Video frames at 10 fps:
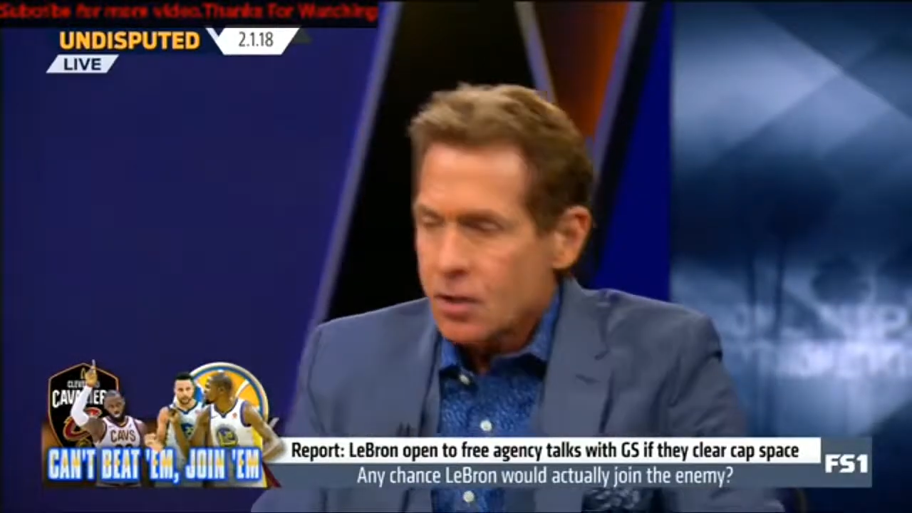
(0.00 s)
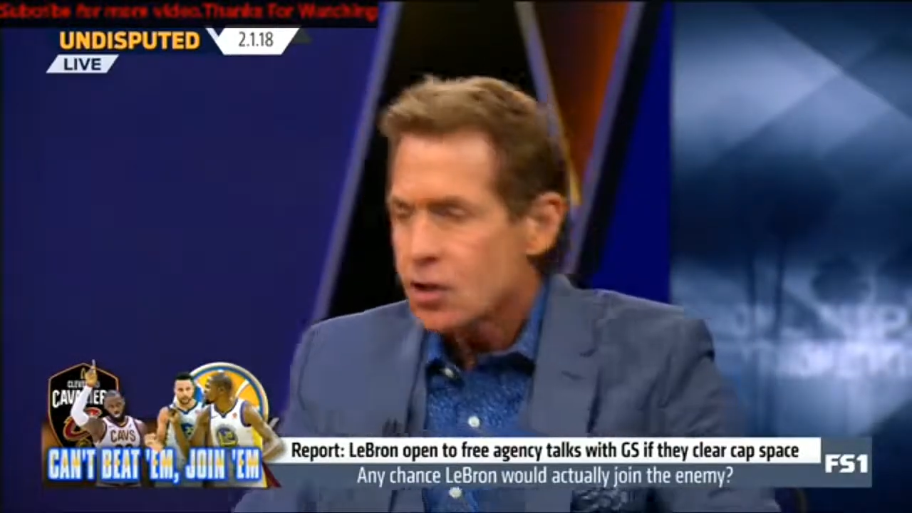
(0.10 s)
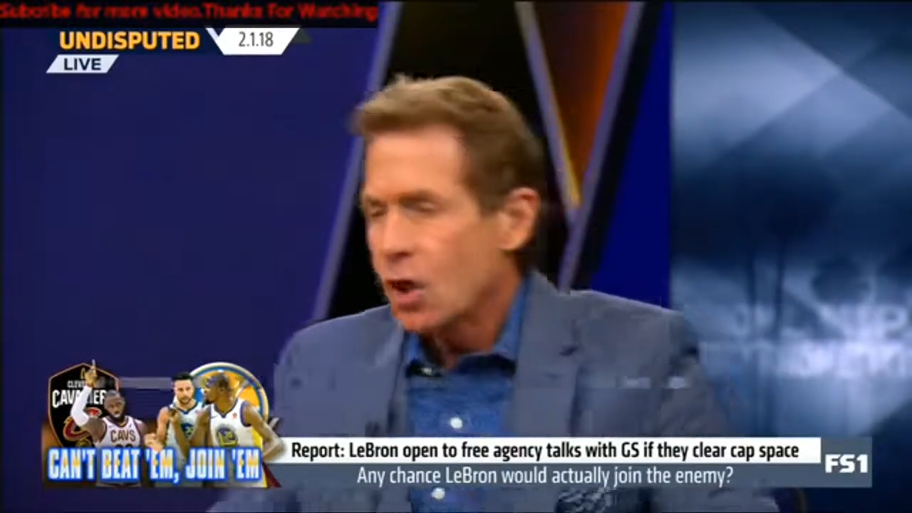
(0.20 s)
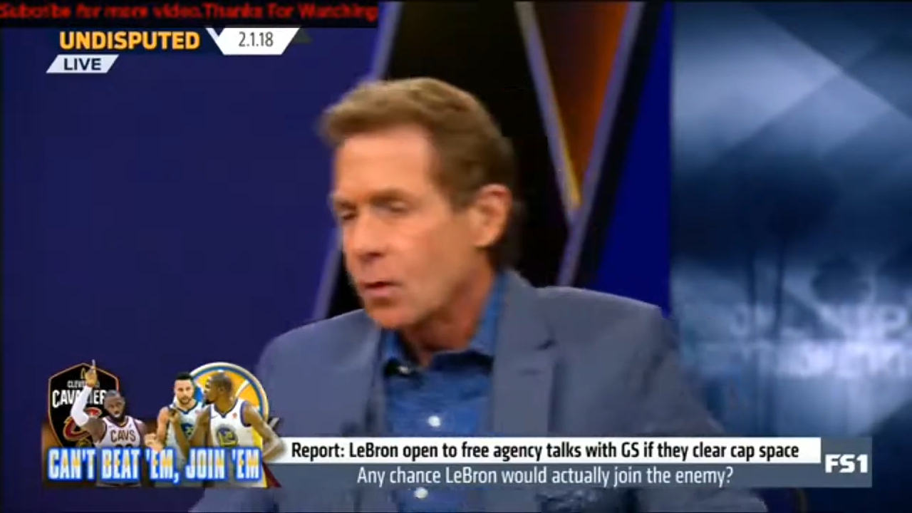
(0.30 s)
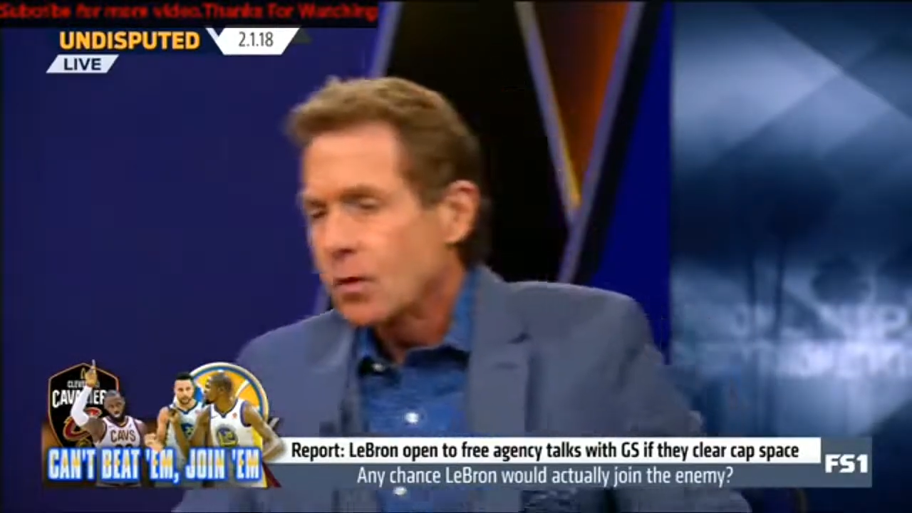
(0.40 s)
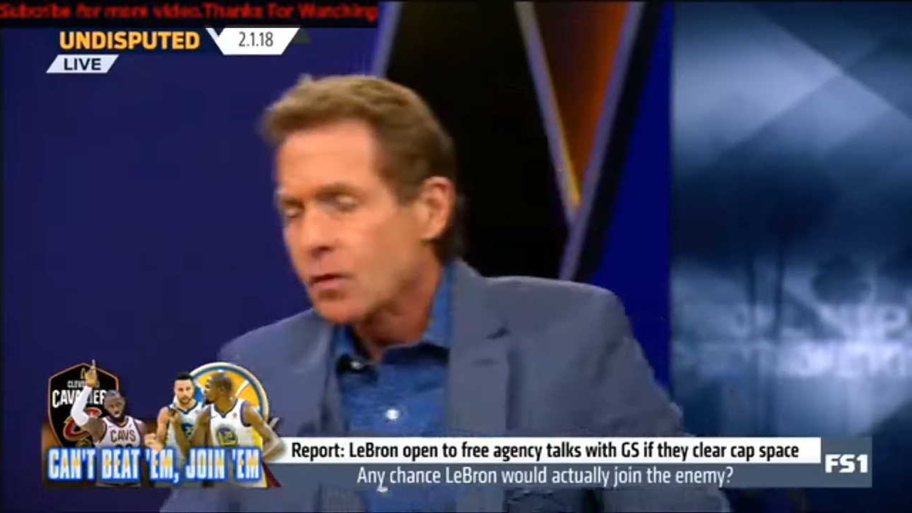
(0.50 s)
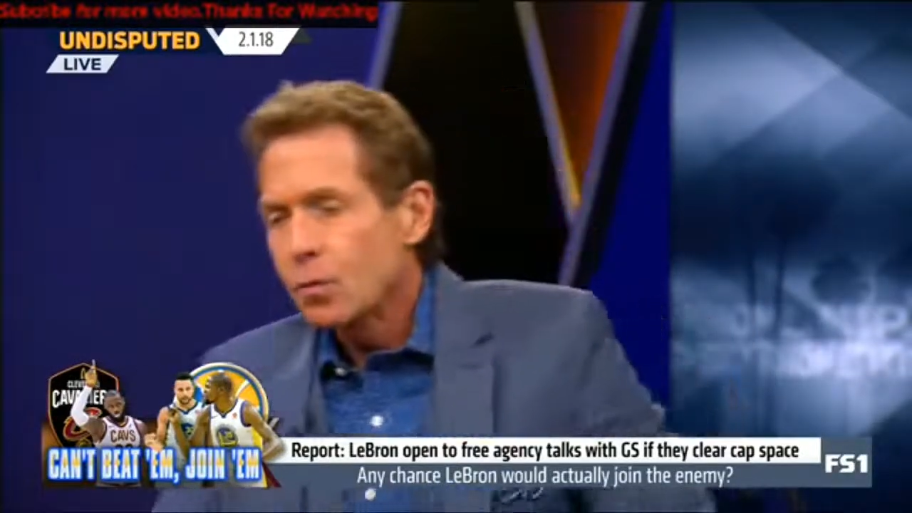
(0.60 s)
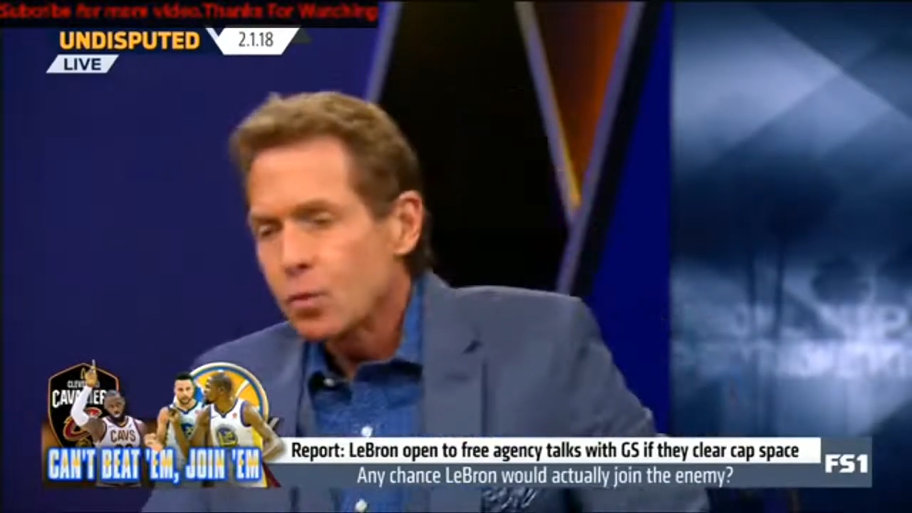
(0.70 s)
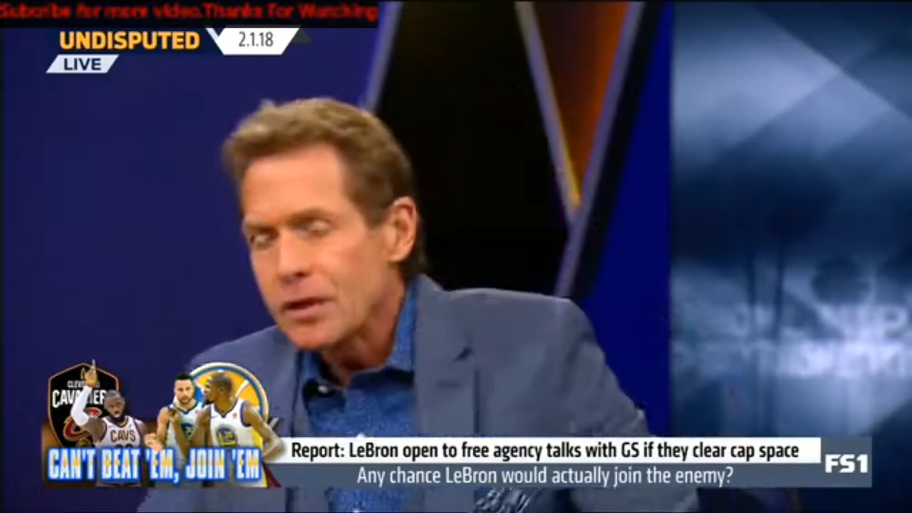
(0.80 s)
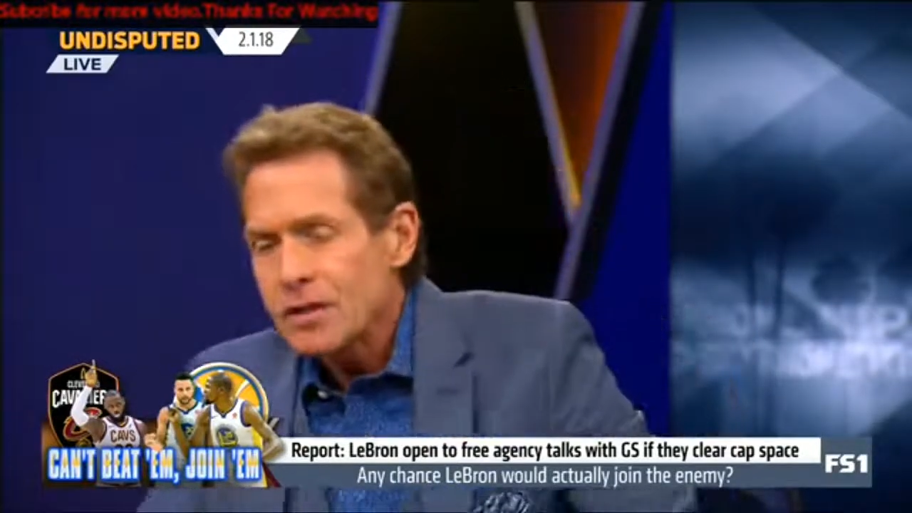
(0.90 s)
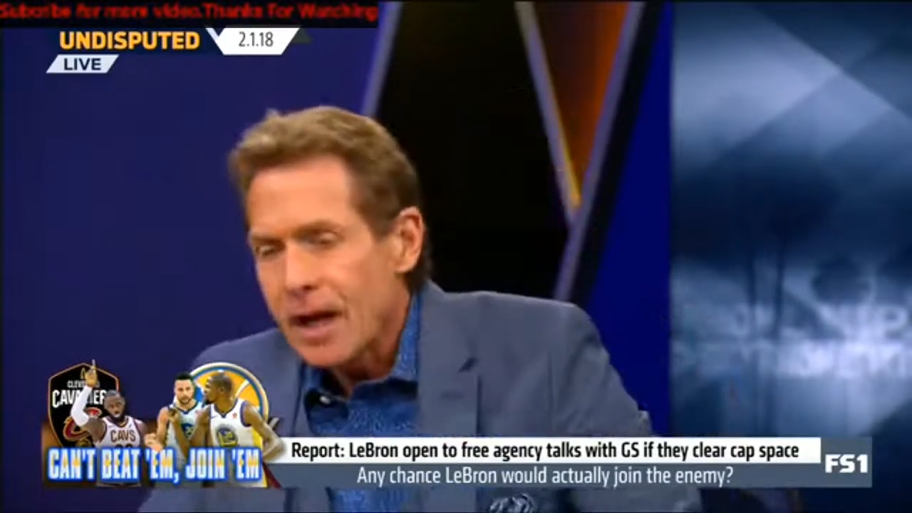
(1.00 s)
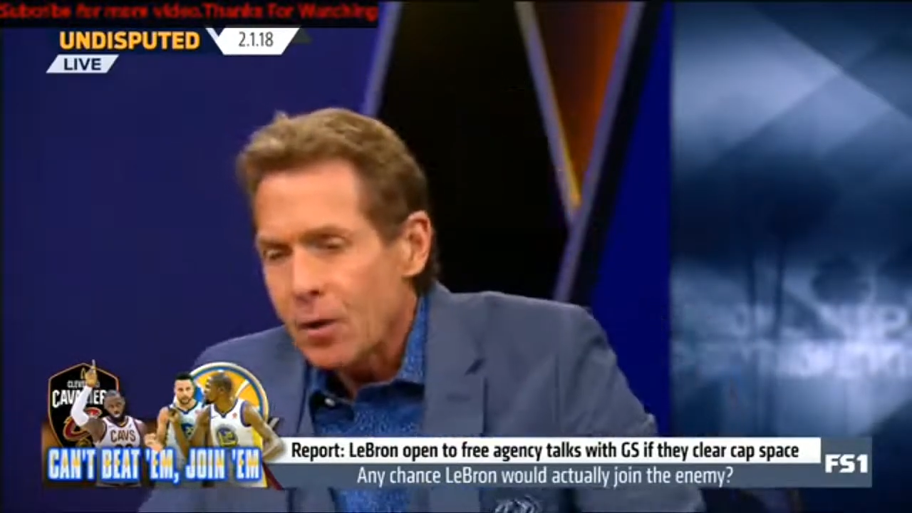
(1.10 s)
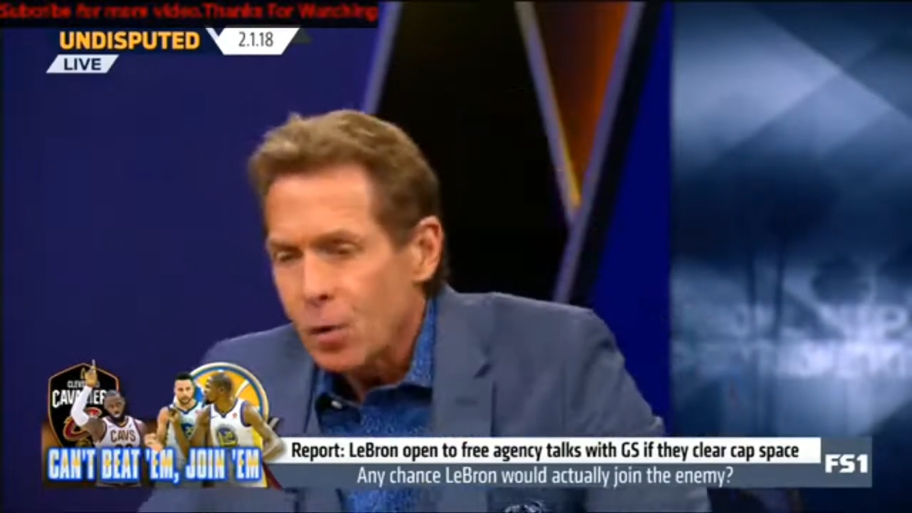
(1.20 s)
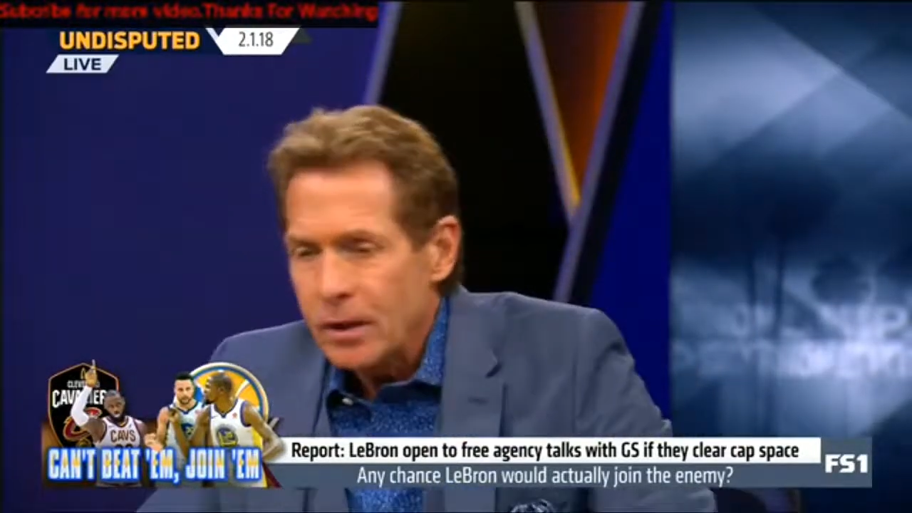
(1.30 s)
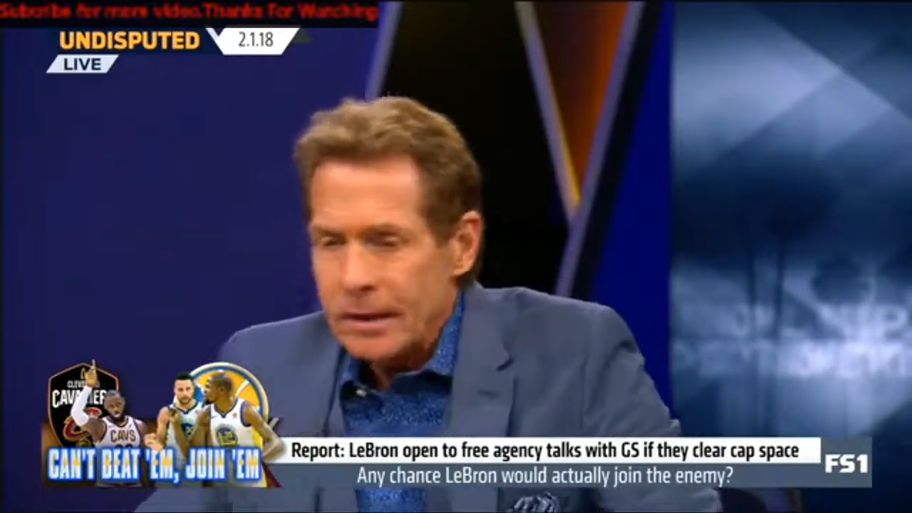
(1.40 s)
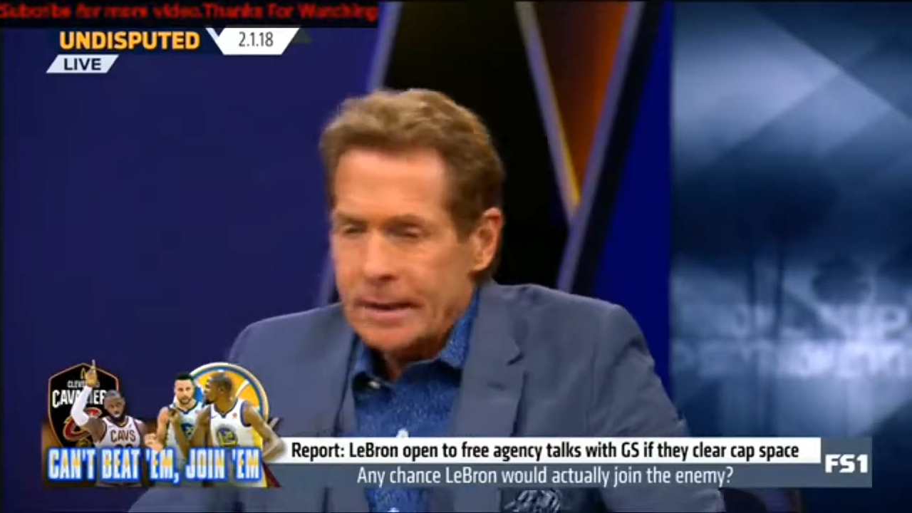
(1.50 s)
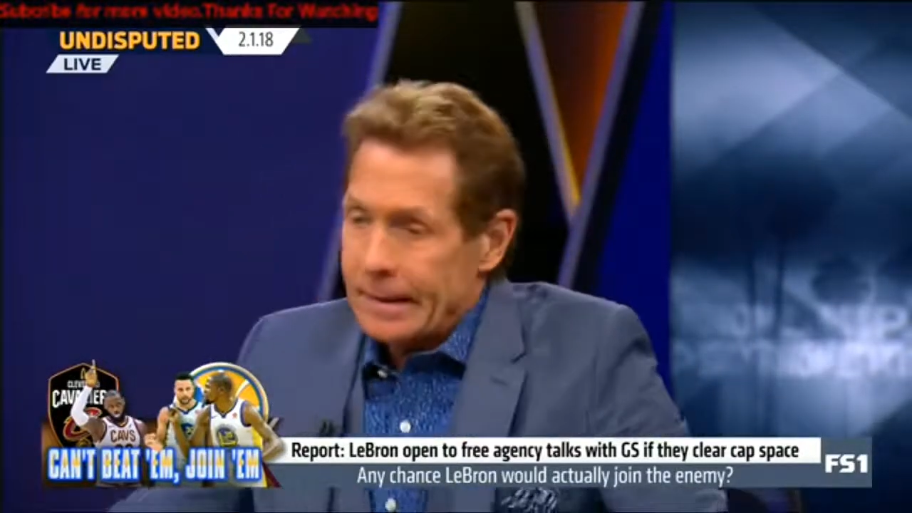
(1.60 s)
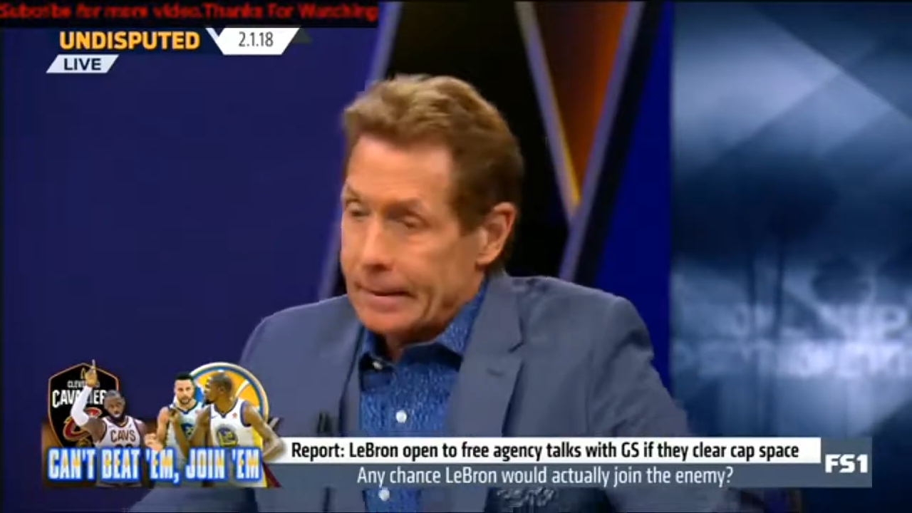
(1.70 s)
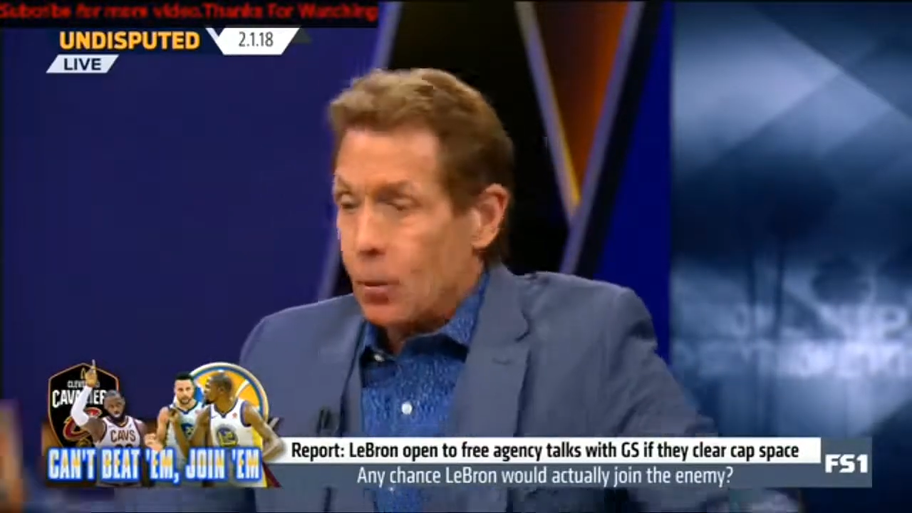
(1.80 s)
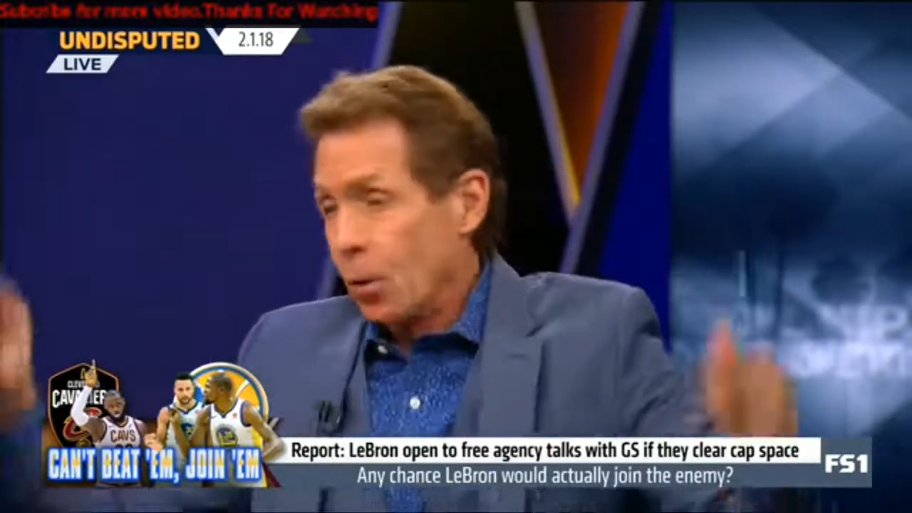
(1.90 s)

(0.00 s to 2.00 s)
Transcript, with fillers: So the reason I wouldn't,